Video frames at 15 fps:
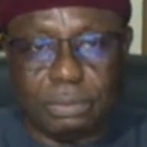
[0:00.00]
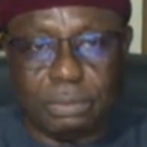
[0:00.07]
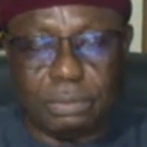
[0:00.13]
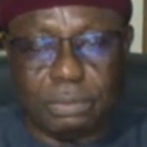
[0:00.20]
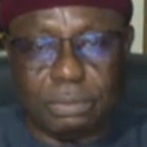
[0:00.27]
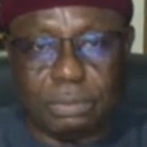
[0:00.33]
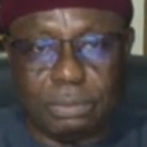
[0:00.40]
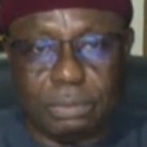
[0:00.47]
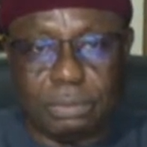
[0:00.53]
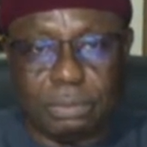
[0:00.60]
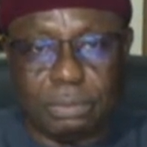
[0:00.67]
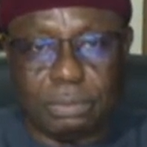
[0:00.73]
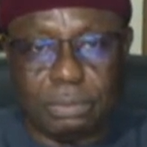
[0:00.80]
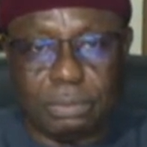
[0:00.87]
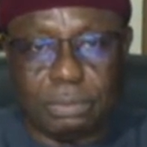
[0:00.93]

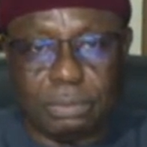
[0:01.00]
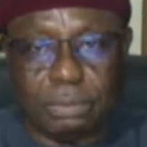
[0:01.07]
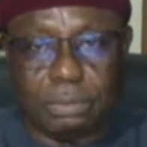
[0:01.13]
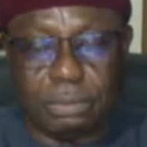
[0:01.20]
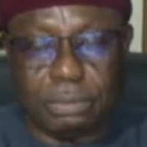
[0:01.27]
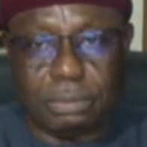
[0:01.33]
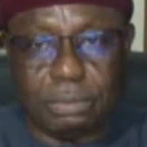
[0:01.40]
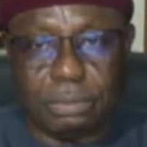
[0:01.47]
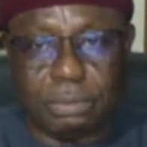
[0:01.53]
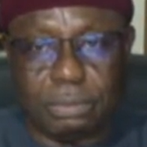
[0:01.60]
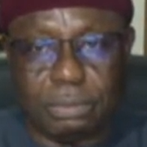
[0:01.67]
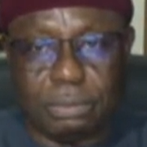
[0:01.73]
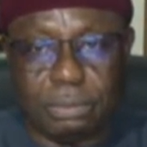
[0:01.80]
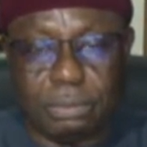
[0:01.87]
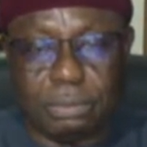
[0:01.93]

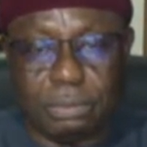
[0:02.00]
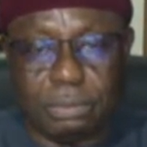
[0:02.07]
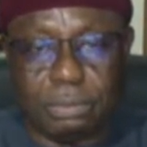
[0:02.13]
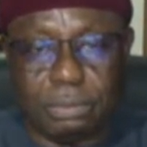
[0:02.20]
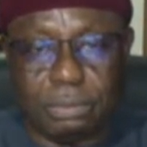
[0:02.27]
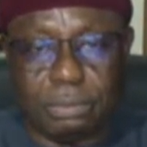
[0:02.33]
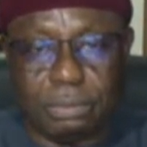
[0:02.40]
(not speaking)